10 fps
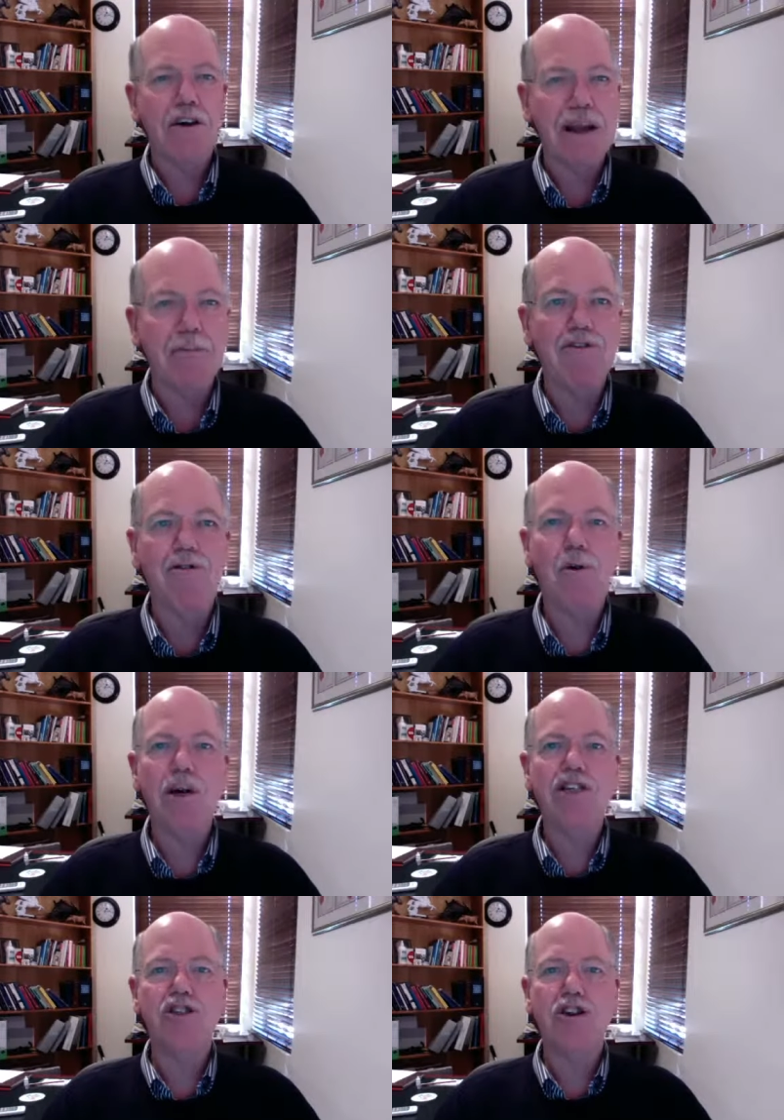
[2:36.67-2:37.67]
Number four,
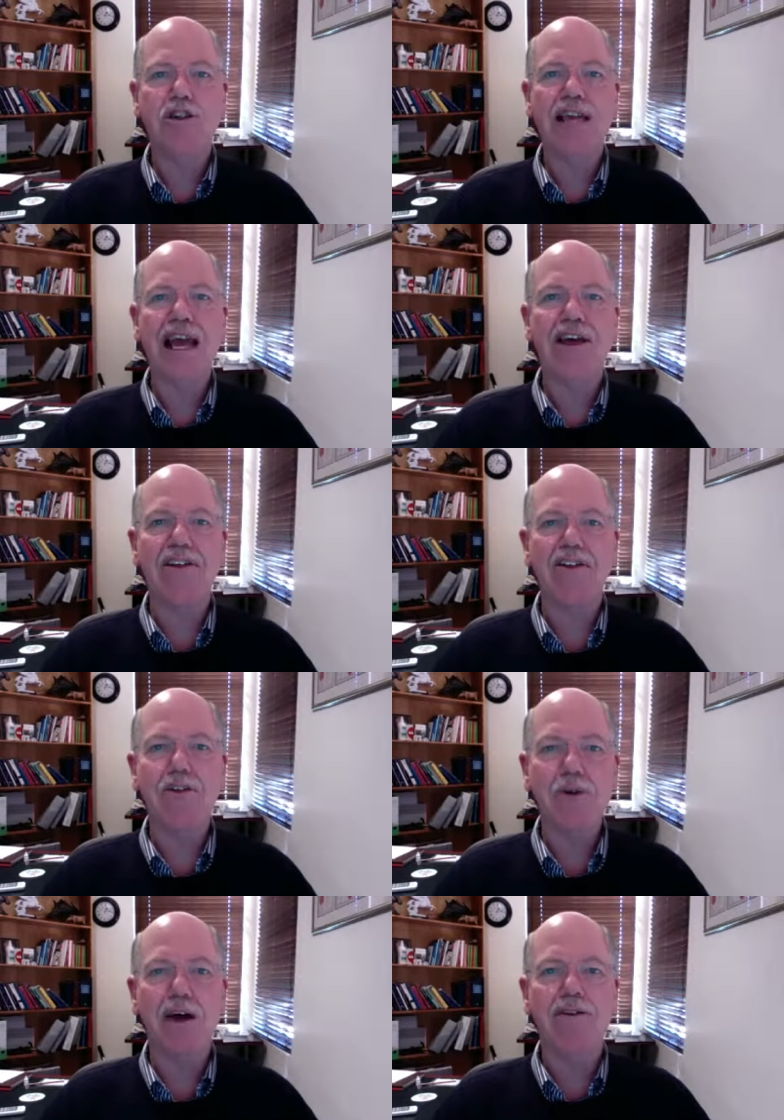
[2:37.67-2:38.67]
ensure that a
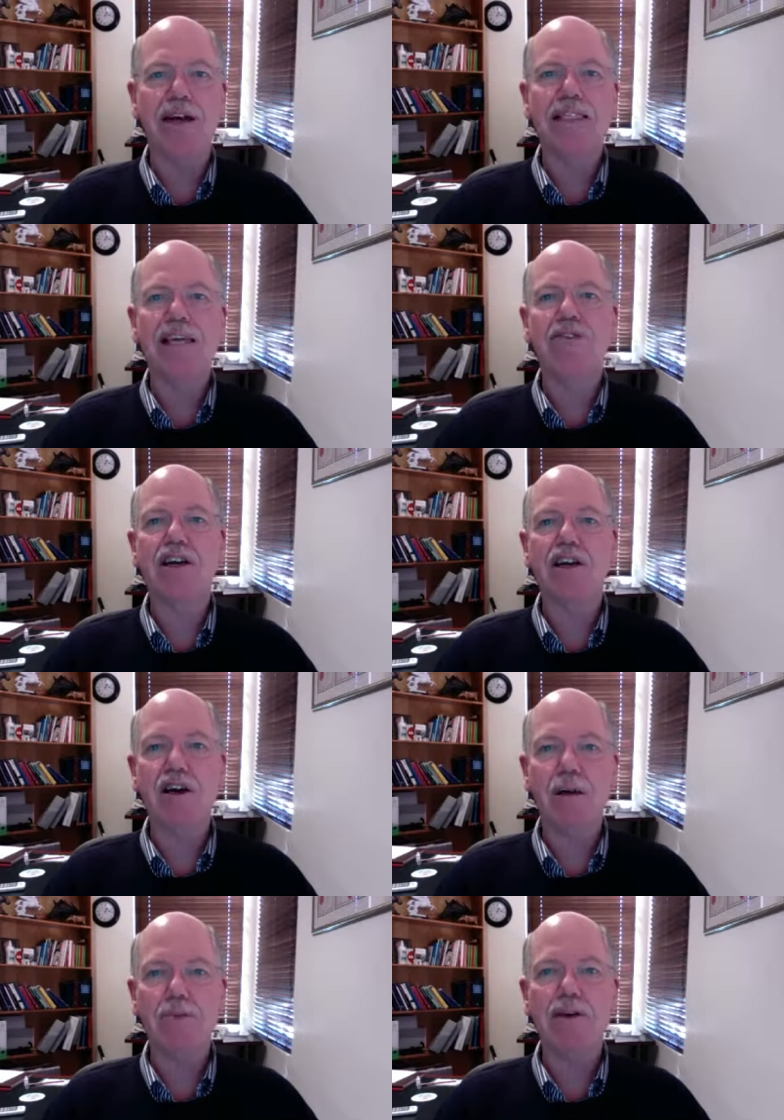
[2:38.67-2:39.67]
new owner is given a
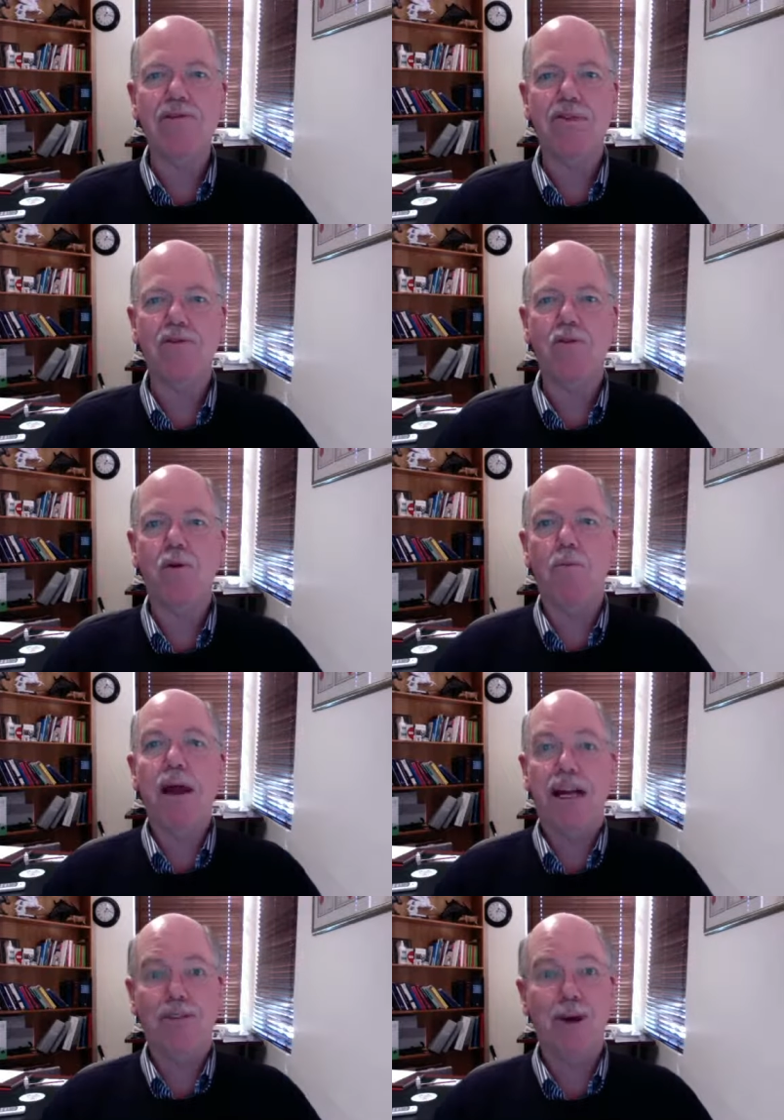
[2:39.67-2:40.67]
copy of the form
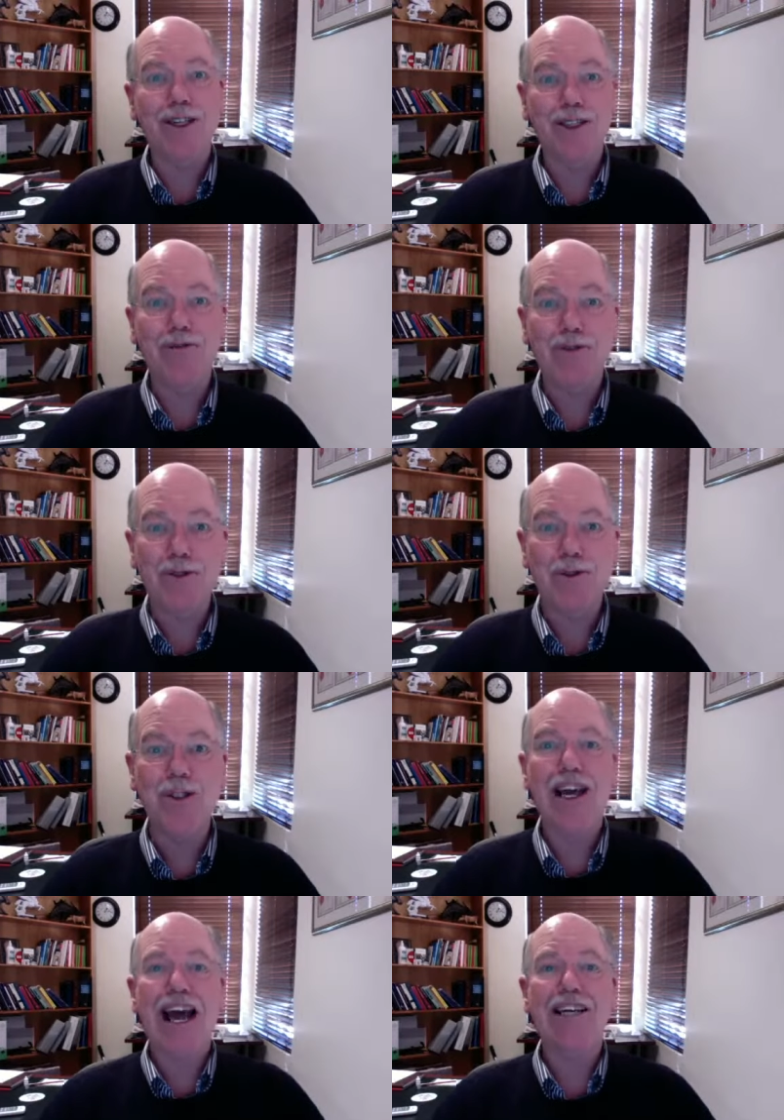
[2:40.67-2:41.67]
as well as the
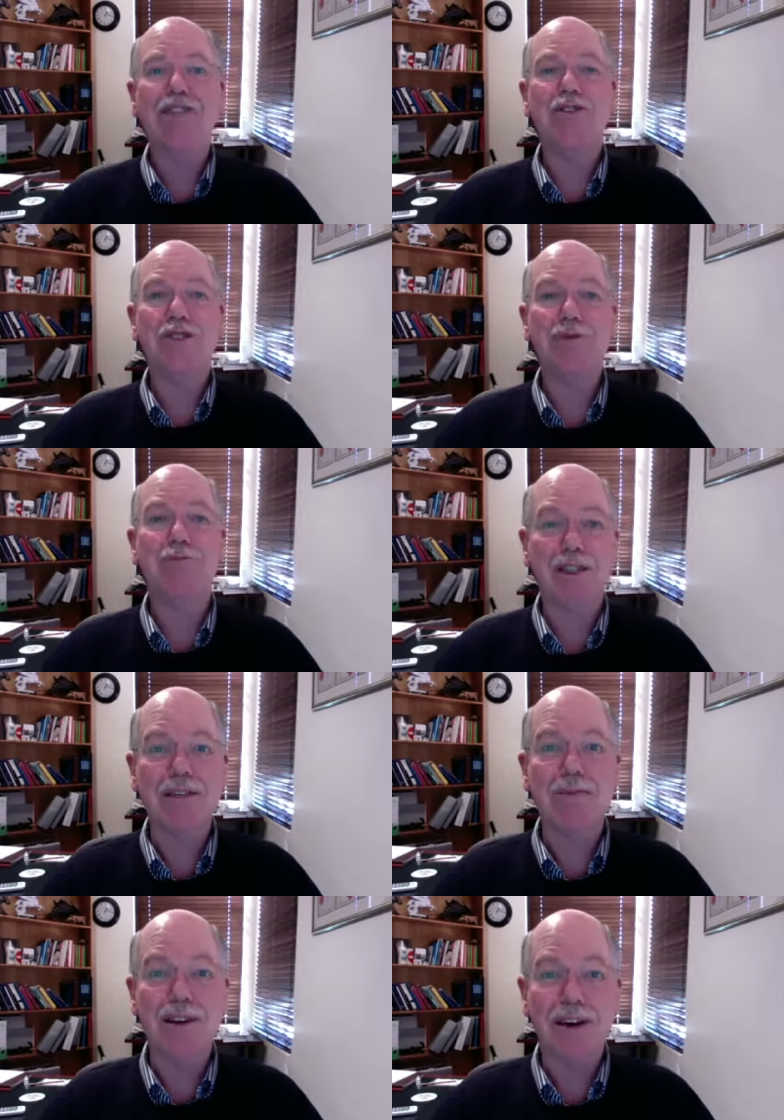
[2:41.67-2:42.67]
rules as soon as
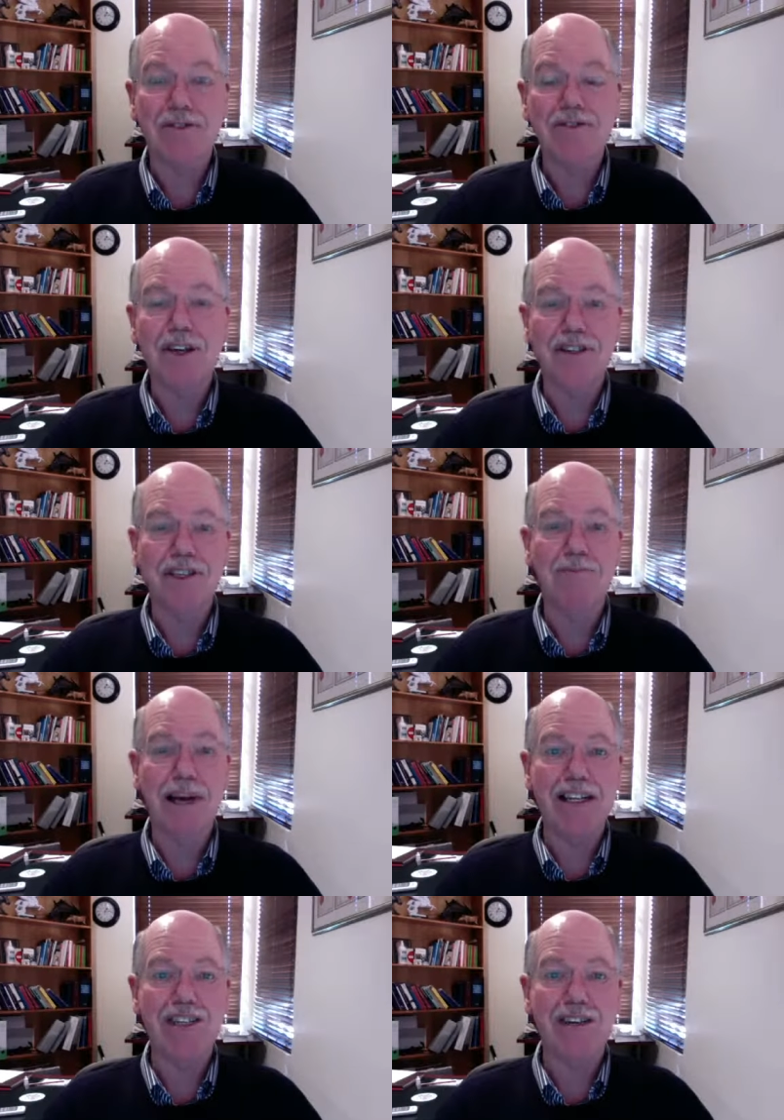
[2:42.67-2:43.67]
possible after
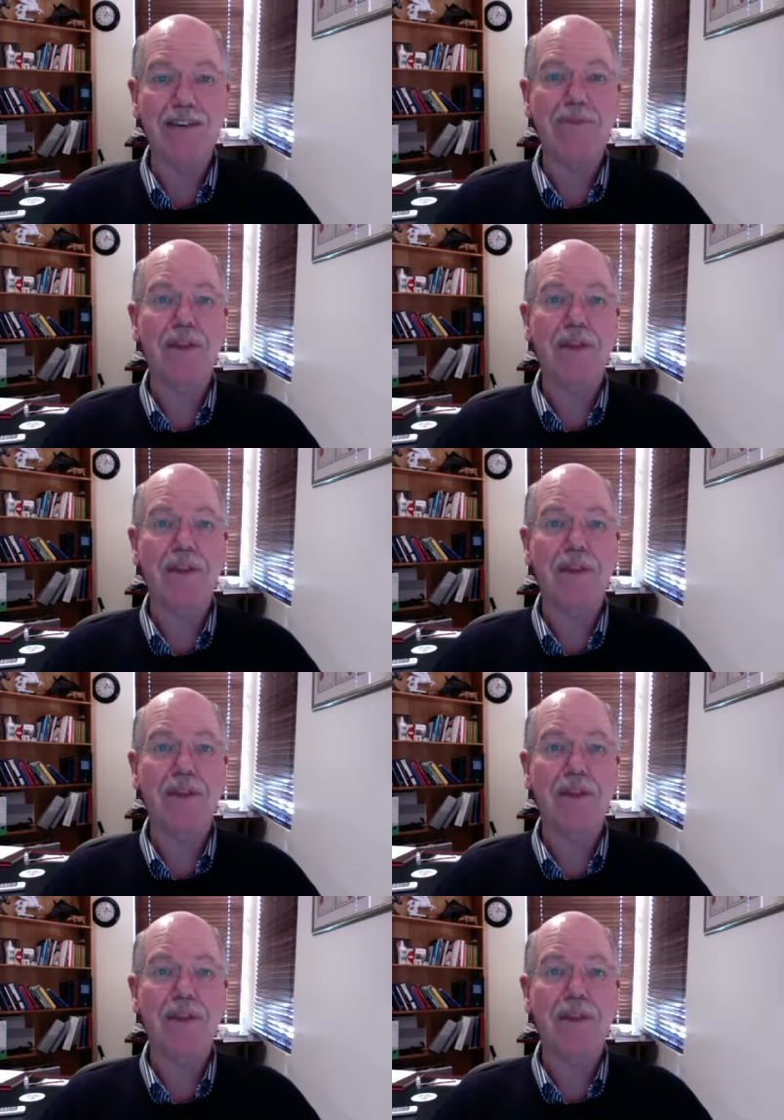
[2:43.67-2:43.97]
occupation.